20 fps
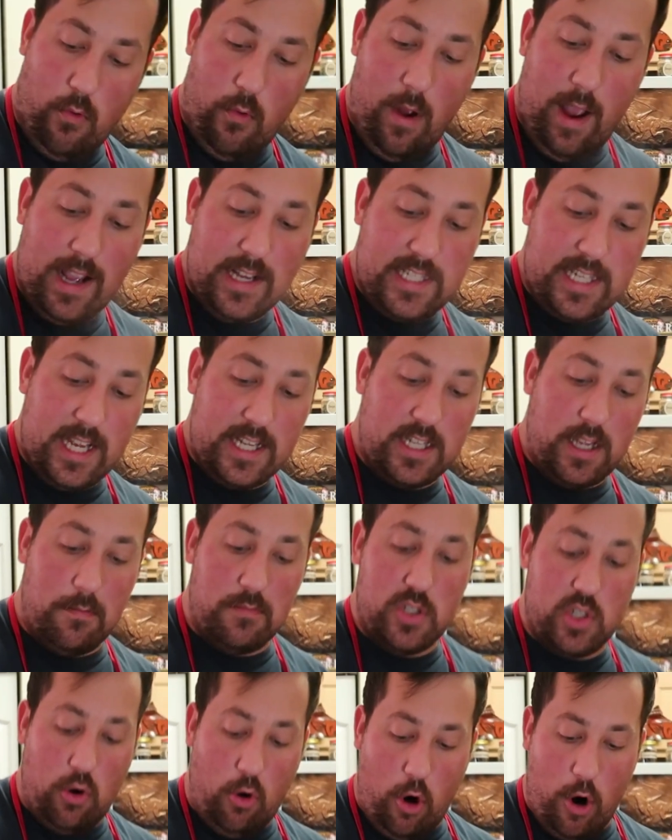The rice has
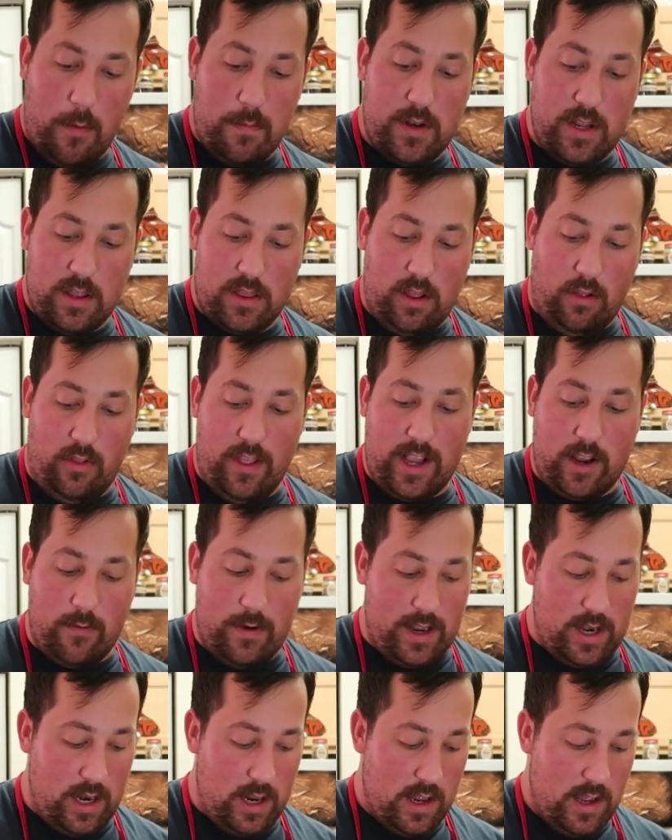absorbed the
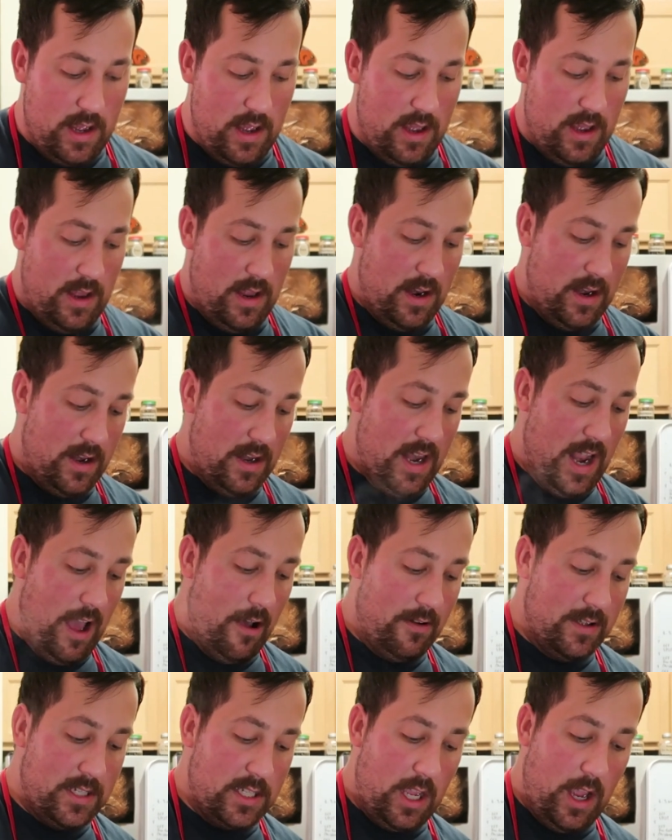liquid.
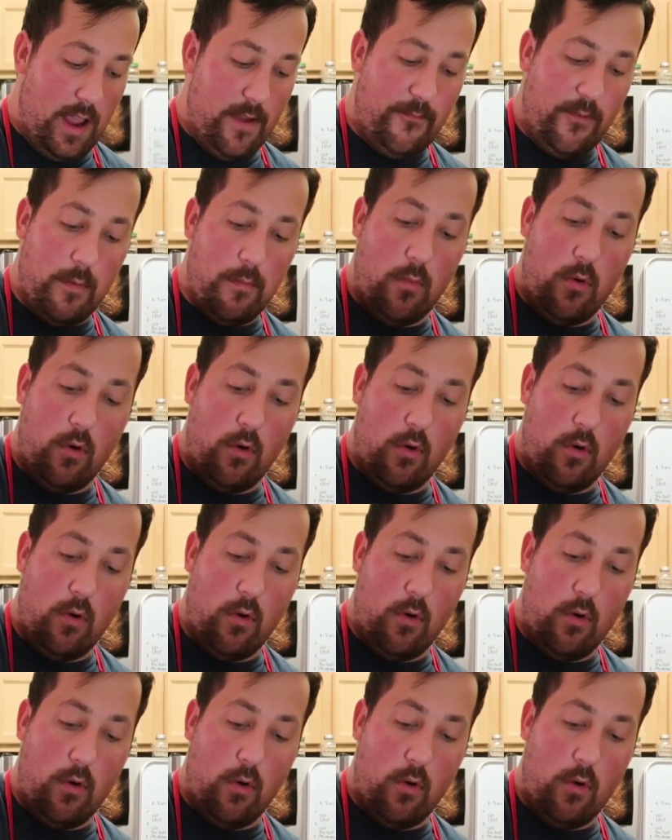Now it's time for